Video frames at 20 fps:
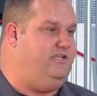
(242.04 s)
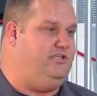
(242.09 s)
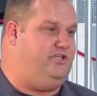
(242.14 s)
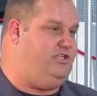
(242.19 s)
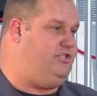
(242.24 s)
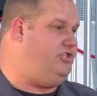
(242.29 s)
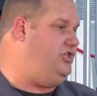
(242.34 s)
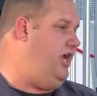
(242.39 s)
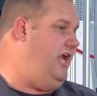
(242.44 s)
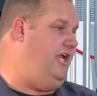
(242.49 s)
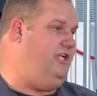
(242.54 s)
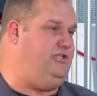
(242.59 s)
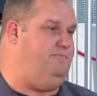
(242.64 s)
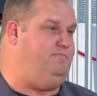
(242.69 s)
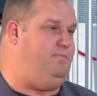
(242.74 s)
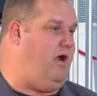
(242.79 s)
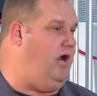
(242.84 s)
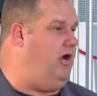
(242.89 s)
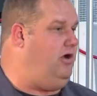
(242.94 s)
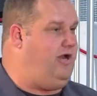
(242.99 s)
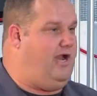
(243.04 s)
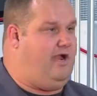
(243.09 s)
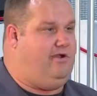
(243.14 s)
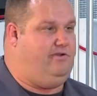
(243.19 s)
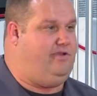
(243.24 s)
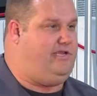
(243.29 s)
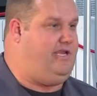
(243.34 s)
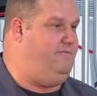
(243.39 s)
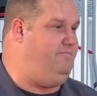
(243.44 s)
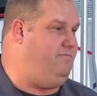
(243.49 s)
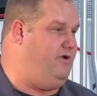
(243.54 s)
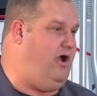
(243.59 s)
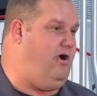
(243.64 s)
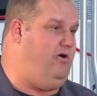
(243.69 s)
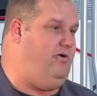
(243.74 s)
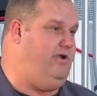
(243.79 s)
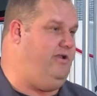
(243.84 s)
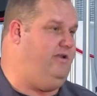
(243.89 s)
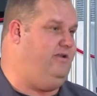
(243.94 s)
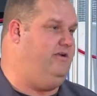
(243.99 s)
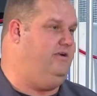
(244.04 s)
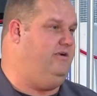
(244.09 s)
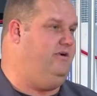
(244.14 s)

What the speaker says: just change a part out and keep going.